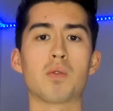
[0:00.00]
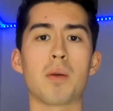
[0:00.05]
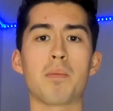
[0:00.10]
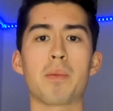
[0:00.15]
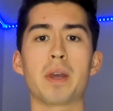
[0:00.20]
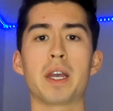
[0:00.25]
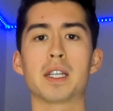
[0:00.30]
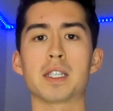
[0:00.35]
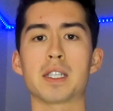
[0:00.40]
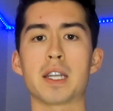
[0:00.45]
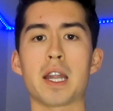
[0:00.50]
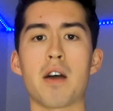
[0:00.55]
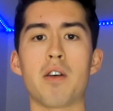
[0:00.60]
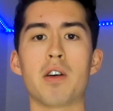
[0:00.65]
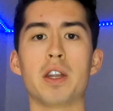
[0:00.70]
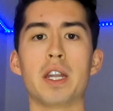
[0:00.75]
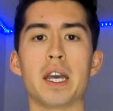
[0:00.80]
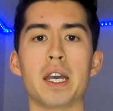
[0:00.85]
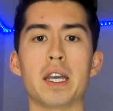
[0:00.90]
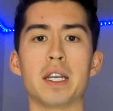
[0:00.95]
sweatpants
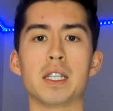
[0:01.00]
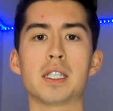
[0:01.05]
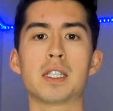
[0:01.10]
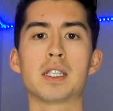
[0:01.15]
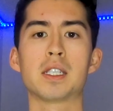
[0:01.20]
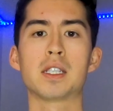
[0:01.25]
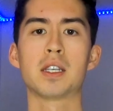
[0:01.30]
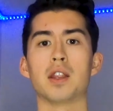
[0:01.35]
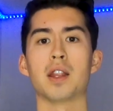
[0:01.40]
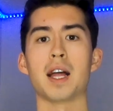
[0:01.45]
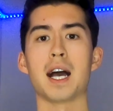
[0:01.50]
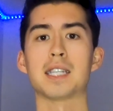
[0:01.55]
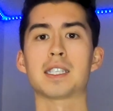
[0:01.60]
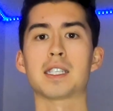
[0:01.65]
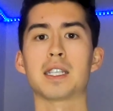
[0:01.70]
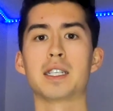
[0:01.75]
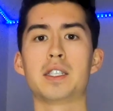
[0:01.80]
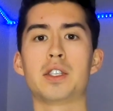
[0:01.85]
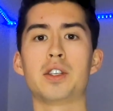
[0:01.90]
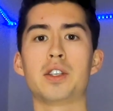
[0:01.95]
nowadays.
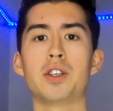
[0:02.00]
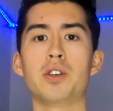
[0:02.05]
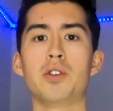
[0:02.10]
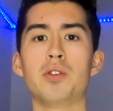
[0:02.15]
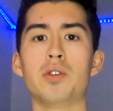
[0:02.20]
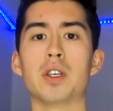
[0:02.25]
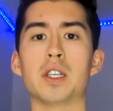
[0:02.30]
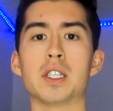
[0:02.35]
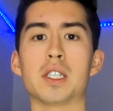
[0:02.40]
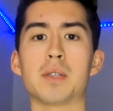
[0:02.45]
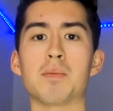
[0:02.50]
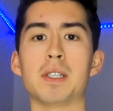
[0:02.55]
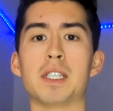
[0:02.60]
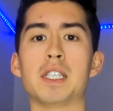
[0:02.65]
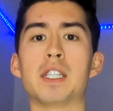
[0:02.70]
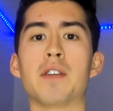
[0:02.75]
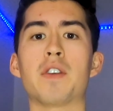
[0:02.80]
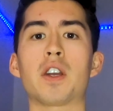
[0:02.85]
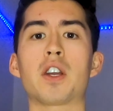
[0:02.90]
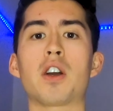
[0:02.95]
Lastly too, the
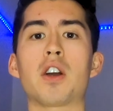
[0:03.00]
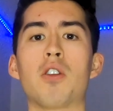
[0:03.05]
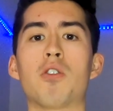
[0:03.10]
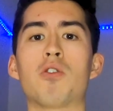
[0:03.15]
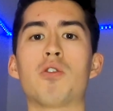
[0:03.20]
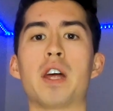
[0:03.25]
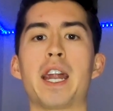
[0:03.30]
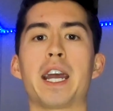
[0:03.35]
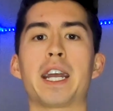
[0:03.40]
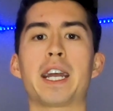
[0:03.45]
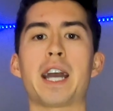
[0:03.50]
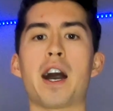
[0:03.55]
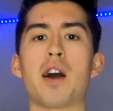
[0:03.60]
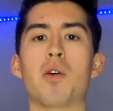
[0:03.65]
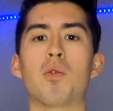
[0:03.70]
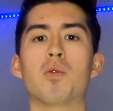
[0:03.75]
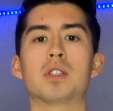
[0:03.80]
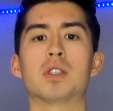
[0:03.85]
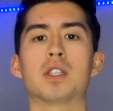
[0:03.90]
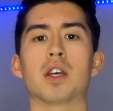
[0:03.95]
specific color that I
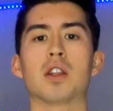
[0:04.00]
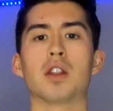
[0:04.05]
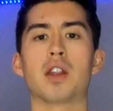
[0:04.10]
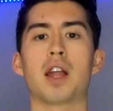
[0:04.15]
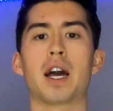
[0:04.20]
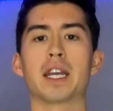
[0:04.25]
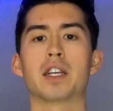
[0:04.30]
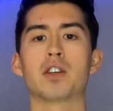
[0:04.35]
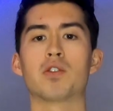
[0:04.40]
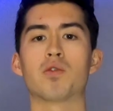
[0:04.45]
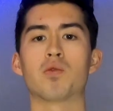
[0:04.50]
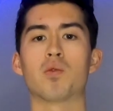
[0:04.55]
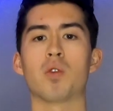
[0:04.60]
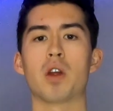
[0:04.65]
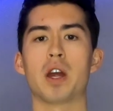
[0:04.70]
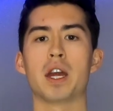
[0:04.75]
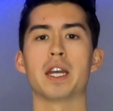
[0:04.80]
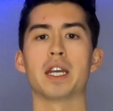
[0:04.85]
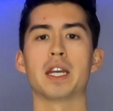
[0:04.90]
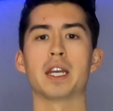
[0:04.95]
got was a light
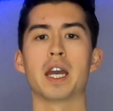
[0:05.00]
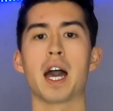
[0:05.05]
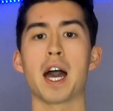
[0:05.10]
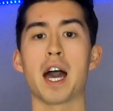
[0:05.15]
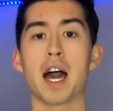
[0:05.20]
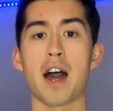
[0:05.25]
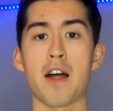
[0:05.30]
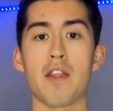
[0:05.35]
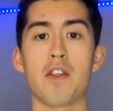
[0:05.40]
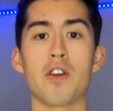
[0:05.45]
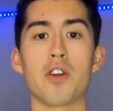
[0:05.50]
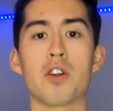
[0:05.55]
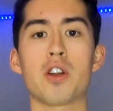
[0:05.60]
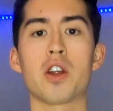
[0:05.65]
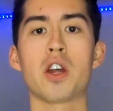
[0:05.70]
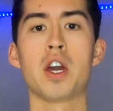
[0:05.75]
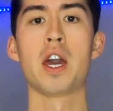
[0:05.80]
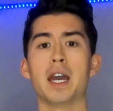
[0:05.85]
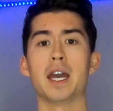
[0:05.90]
gray heather.